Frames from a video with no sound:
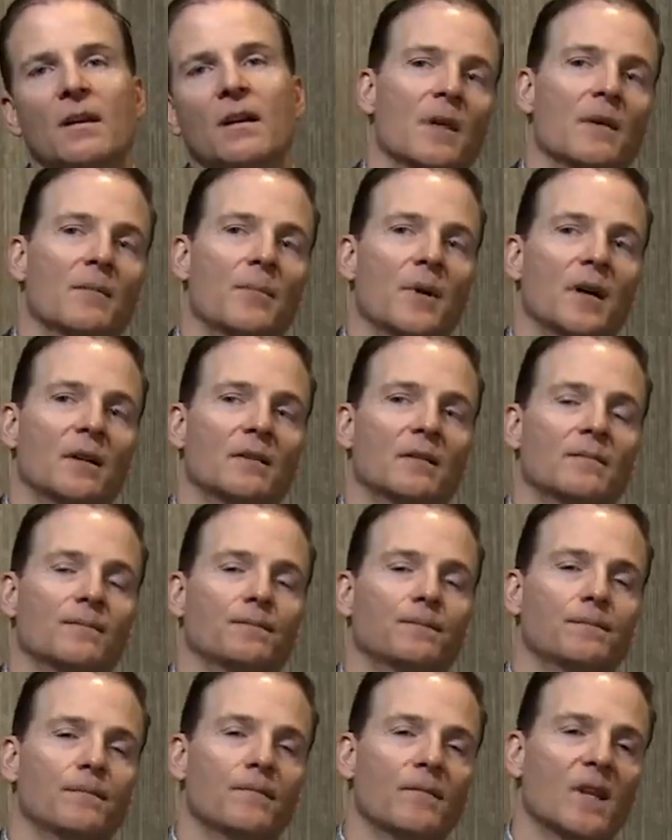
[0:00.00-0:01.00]

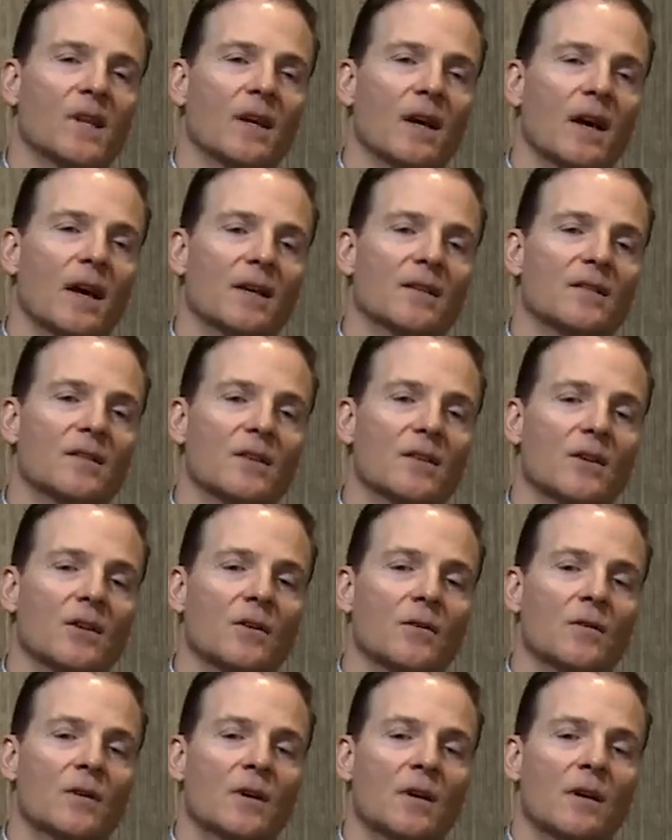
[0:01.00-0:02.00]
But I
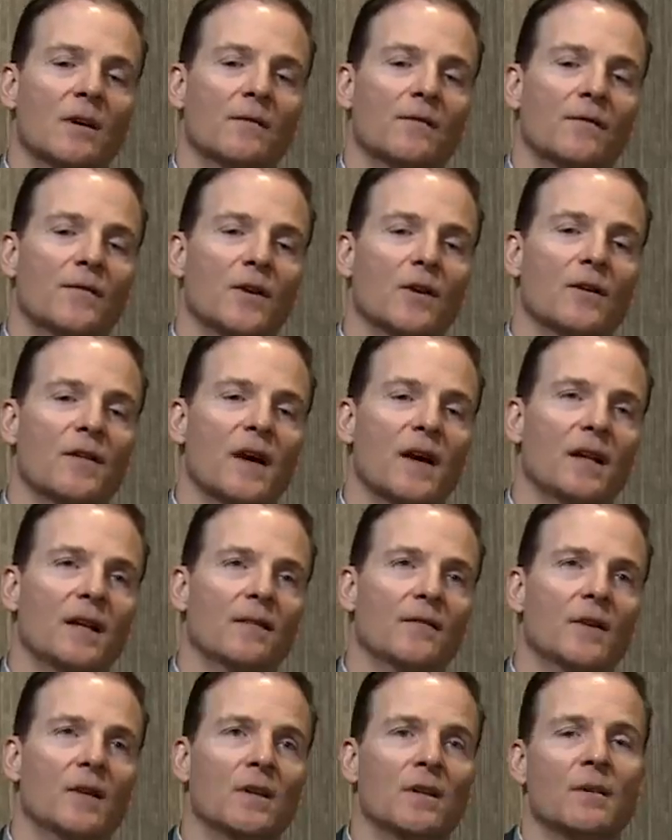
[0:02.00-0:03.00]
still feel that
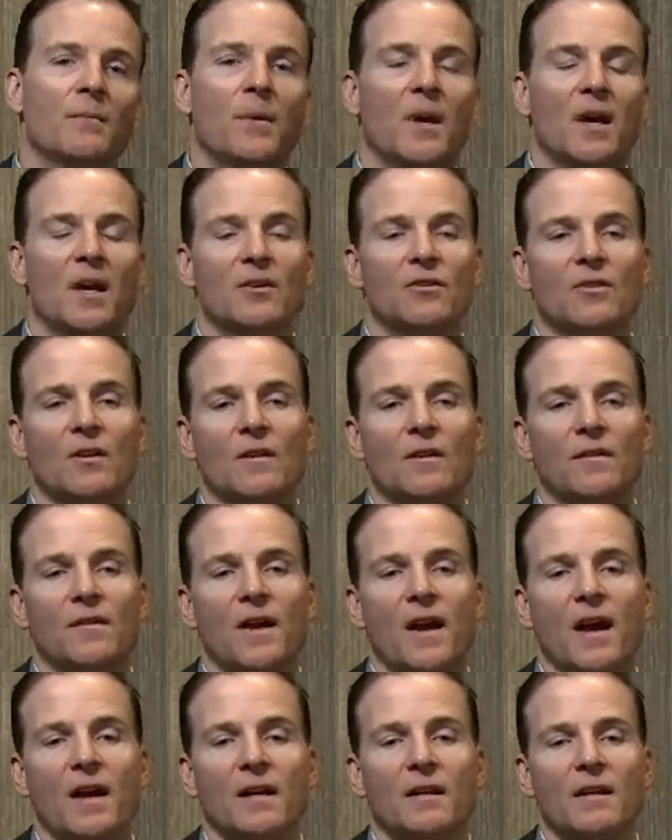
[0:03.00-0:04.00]
even in the patient
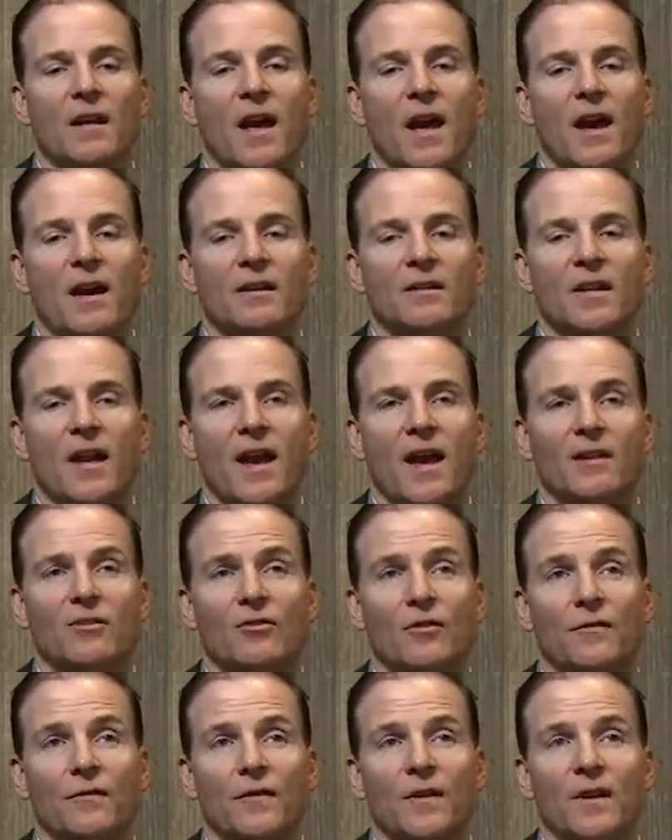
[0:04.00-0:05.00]
that has
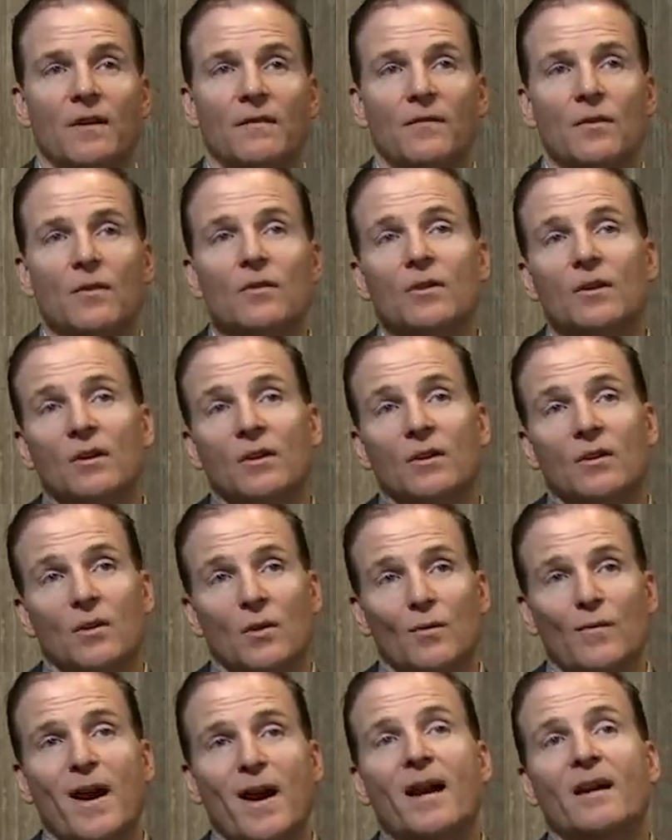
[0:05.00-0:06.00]
atrophy, if you can
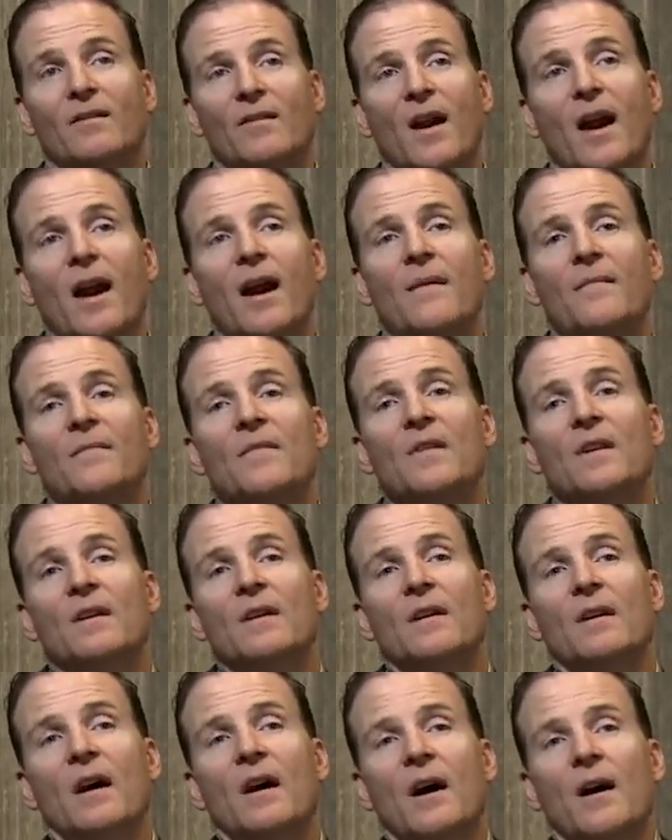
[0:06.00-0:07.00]
correct that,
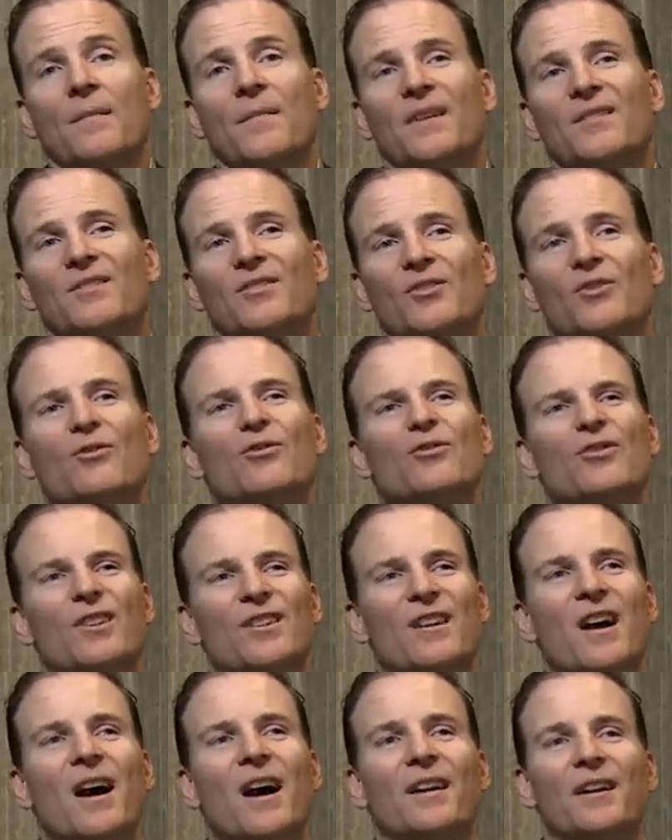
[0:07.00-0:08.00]
that's usually
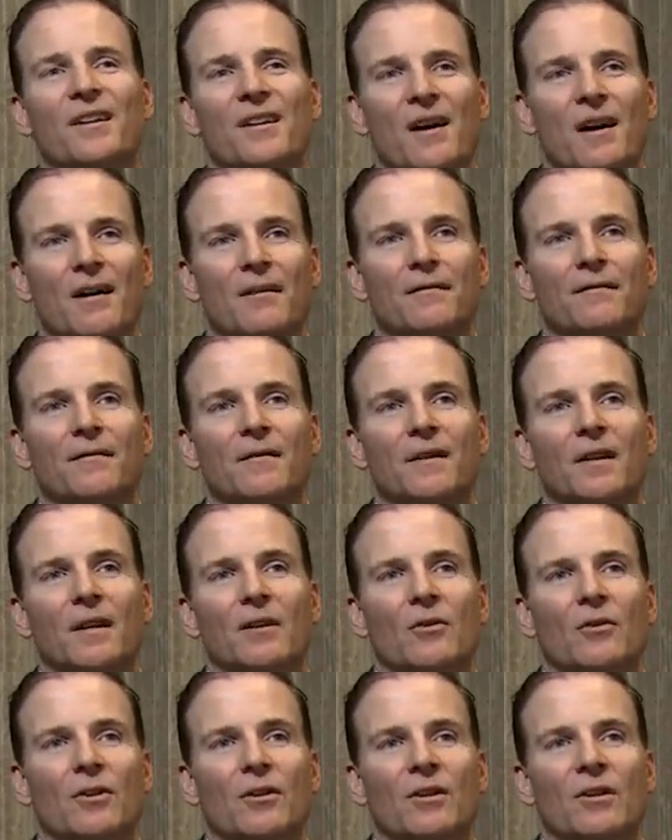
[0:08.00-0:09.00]
not enough
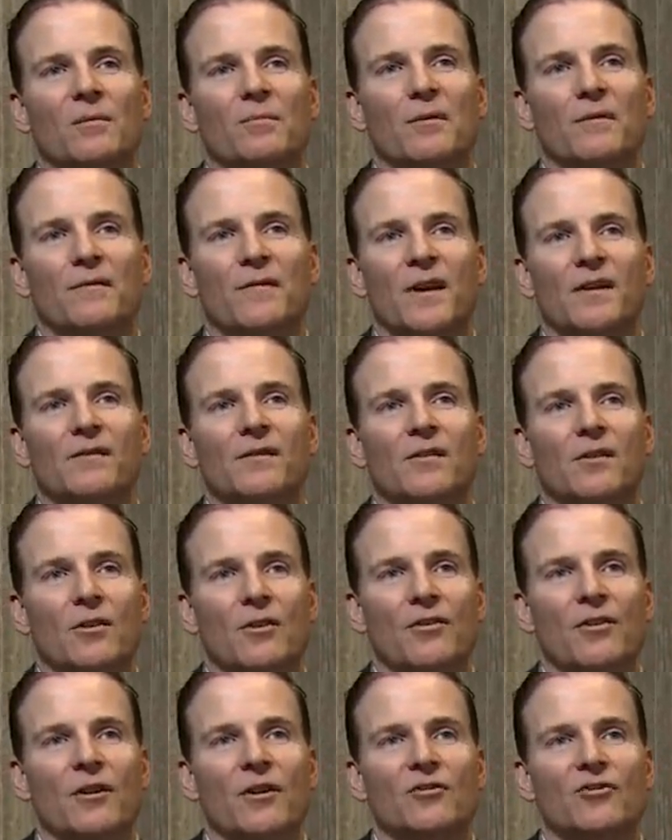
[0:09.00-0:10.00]
in order to prevent the
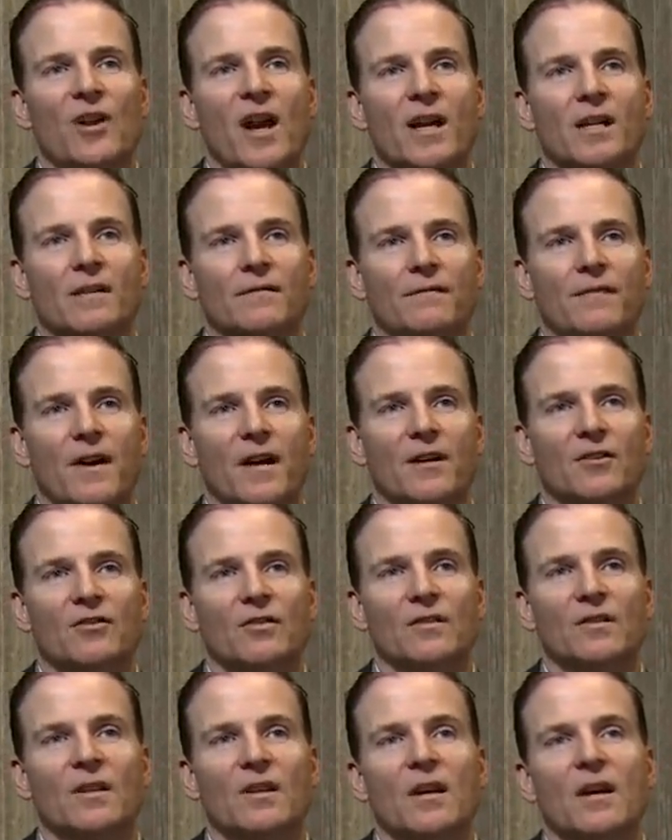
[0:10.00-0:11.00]
urinary tract
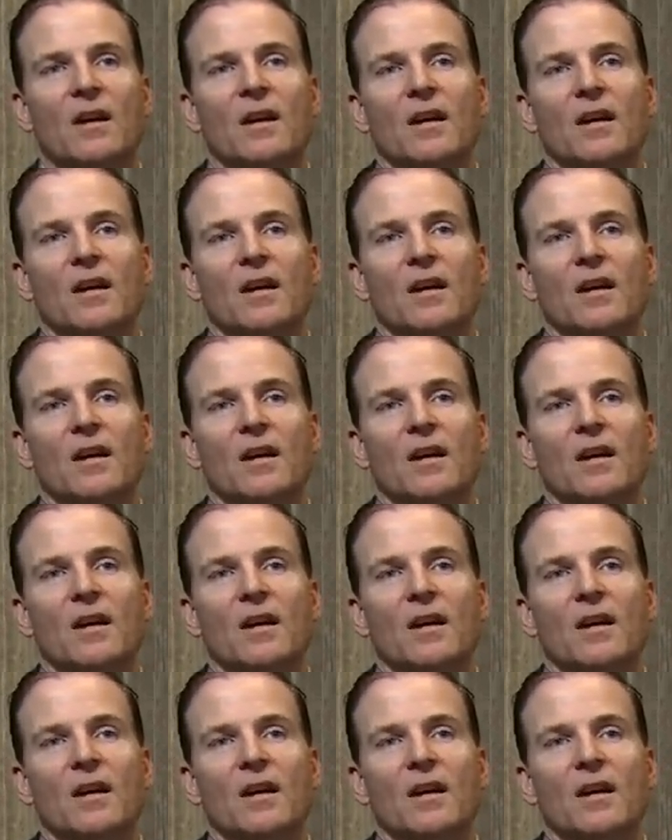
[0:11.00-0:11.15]
infections.